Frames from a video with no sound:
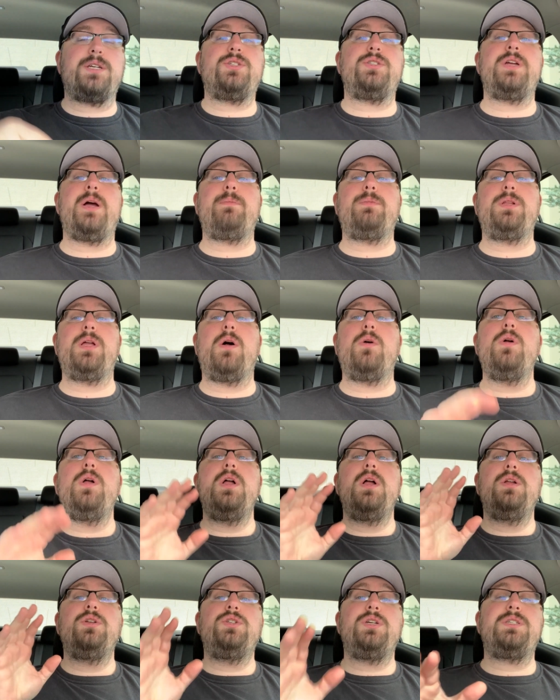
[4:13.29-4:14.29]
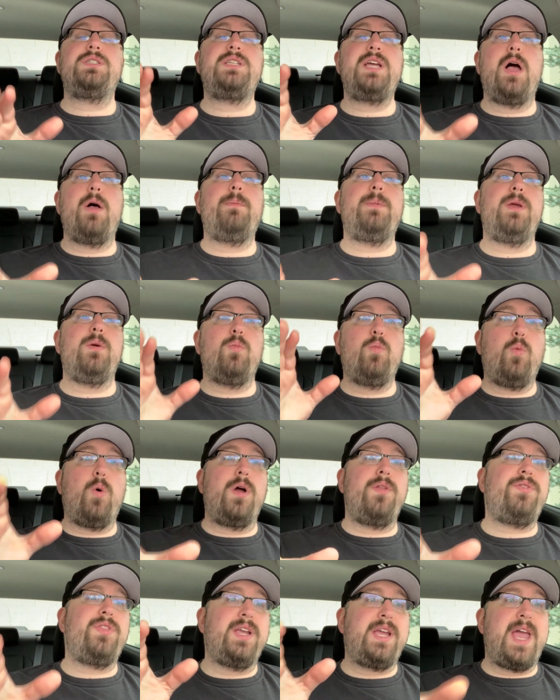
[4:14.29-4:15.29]
section down below, just tell me
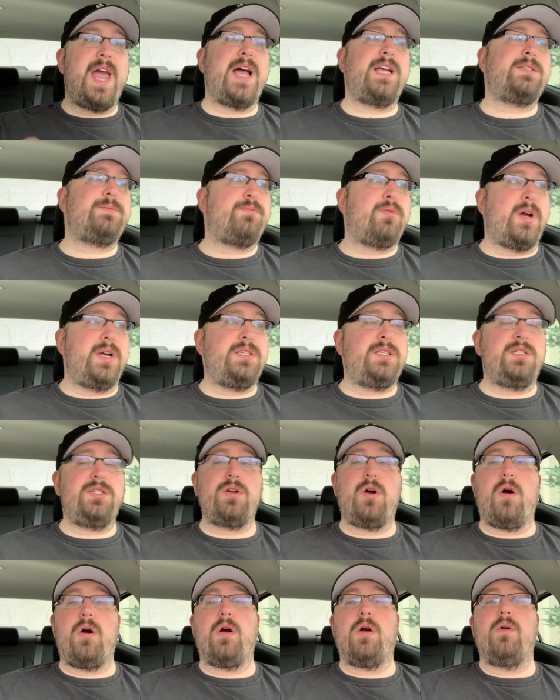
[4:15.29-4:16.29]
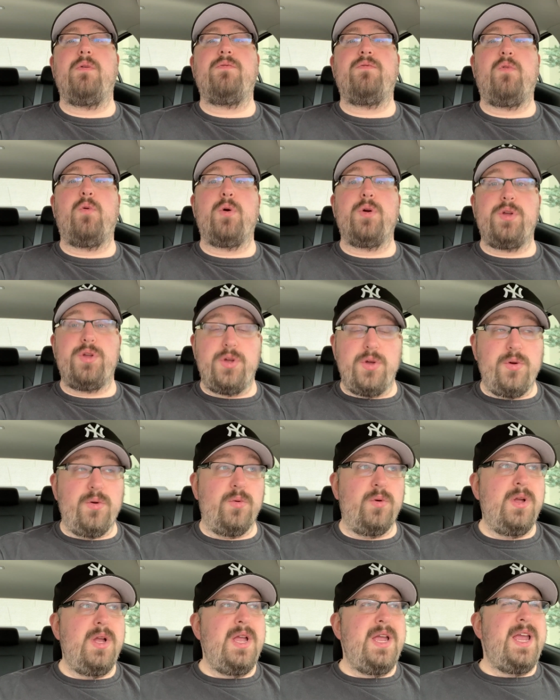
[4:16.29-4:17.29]
what the gas prices are for
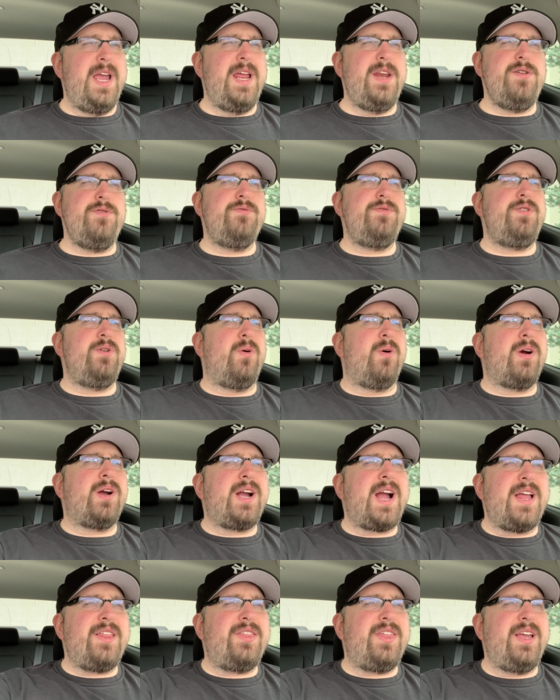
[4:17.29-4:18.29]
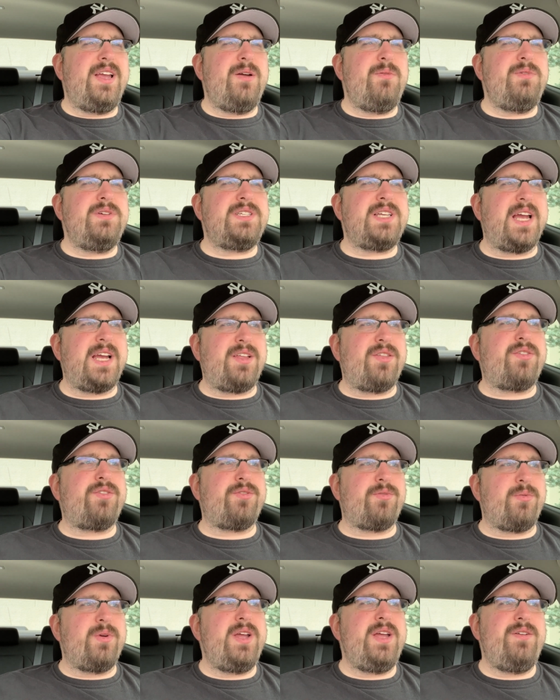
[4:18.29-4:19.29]
you. In New York, I think it was like
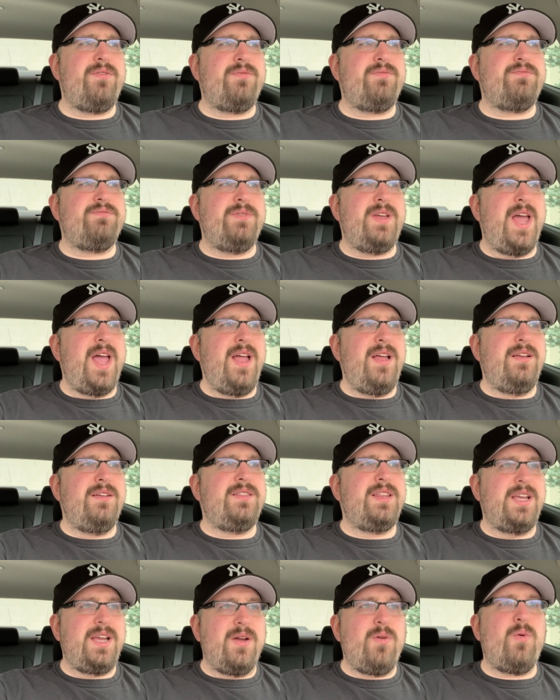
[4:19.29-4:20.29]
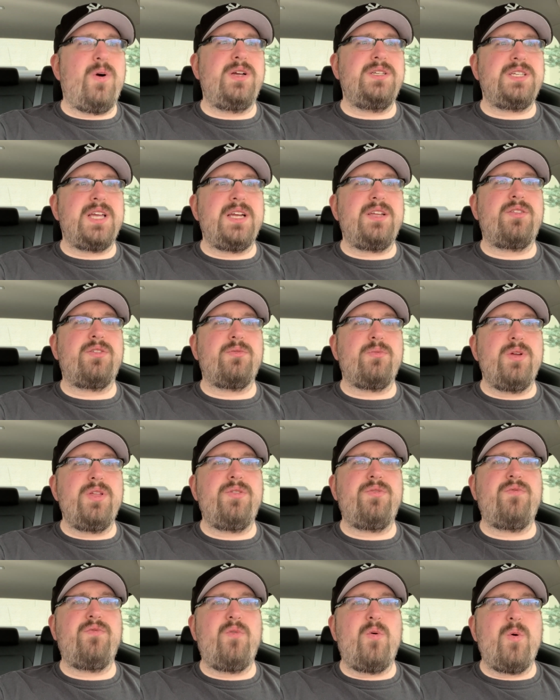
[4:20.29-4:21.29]
three, yeah, I think it was like
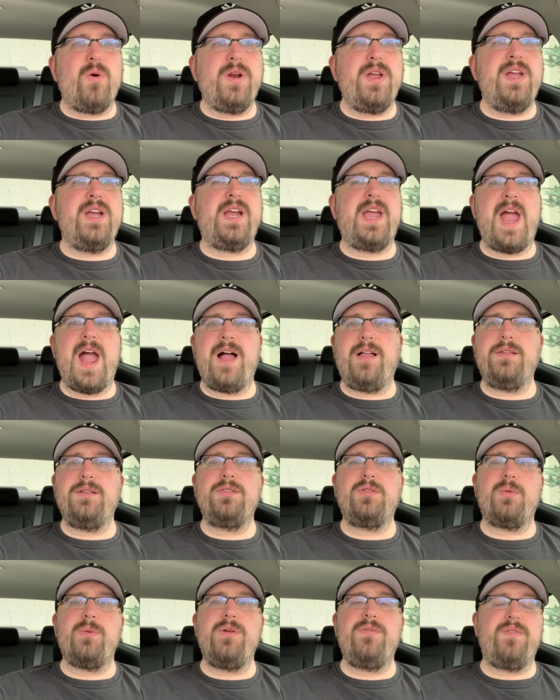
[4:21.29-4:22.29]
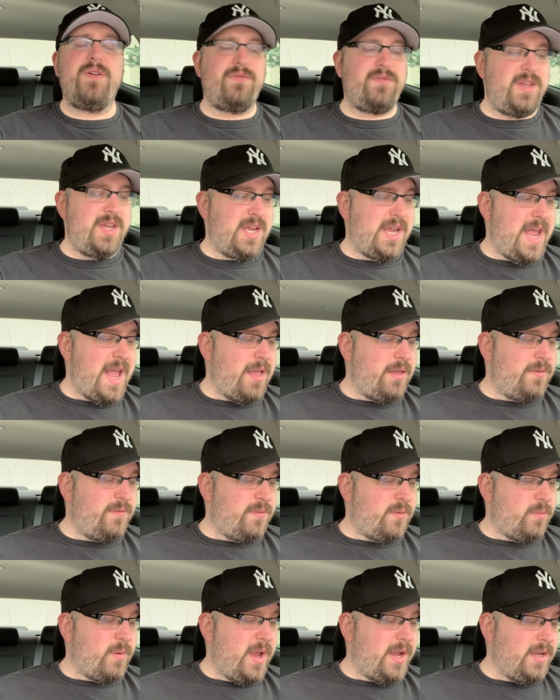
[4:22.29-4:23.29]
340 a gallon, 350 a
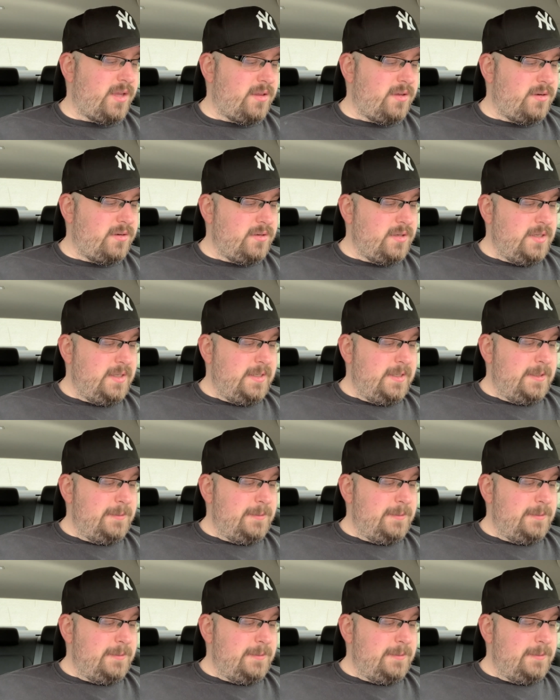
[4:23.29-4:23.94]
gallon for regular.